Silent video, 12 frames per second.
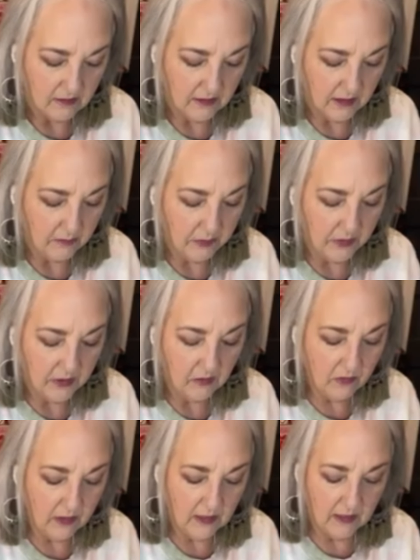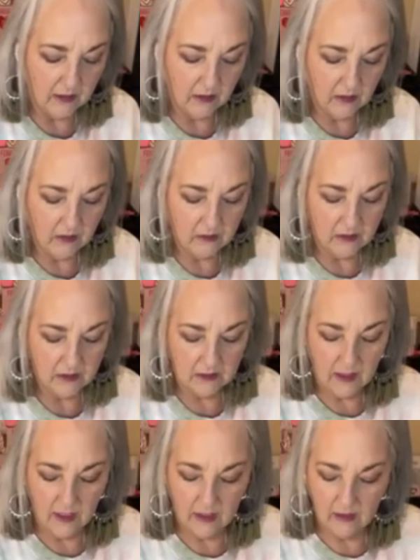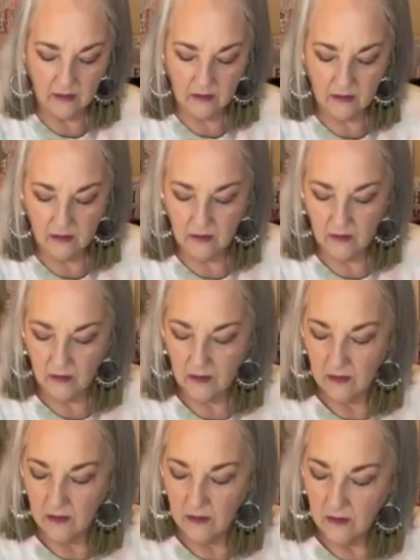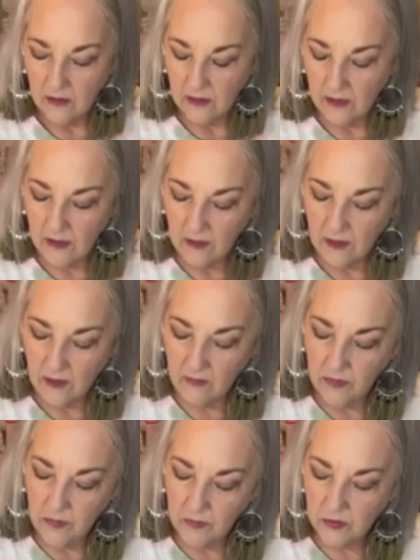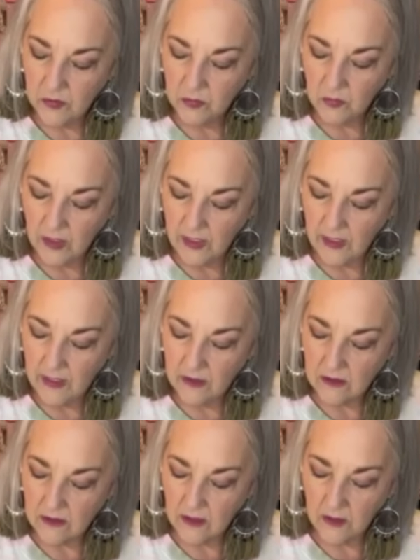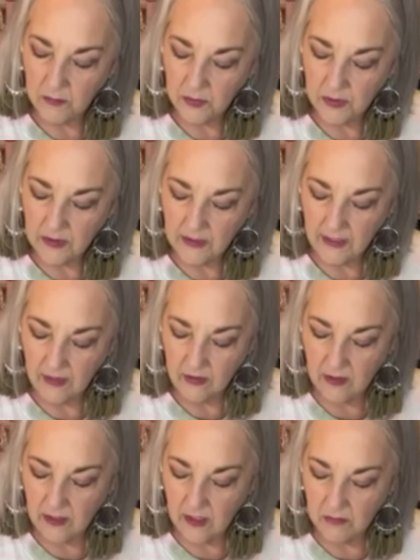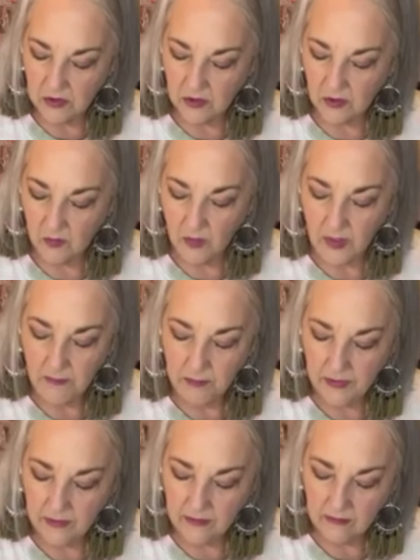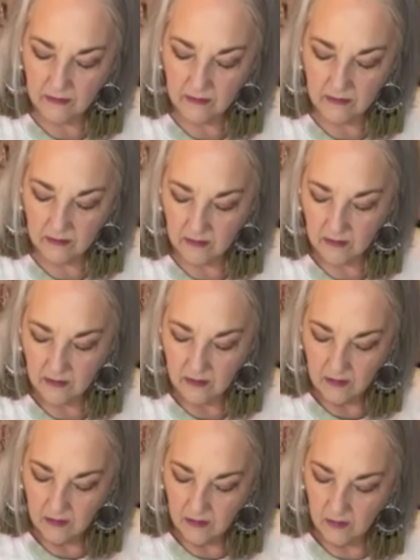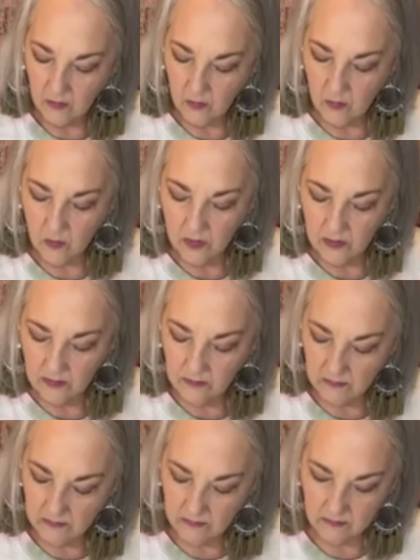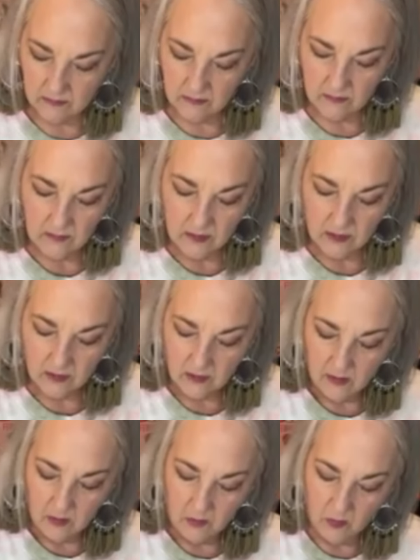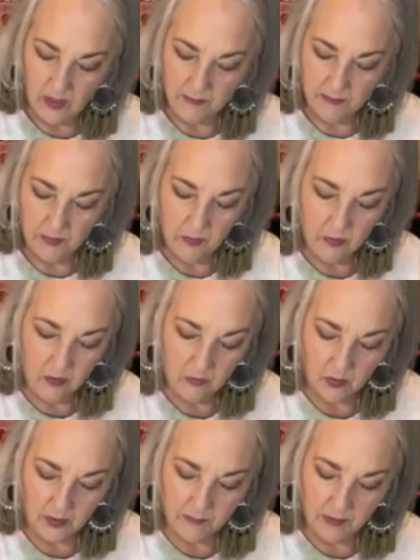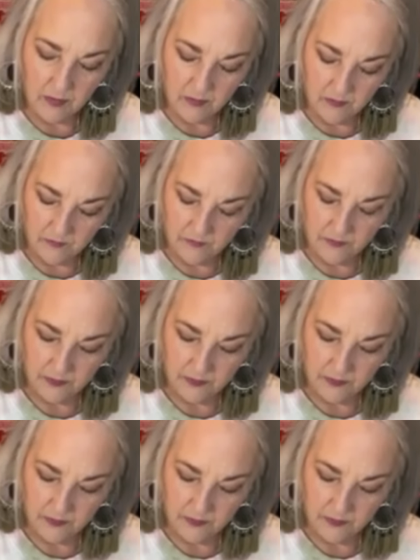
Just kind of put it on here. Just kind of every which way. Just kind of put it down, and I'm just going to wipe it on. Wipe on, wipe off.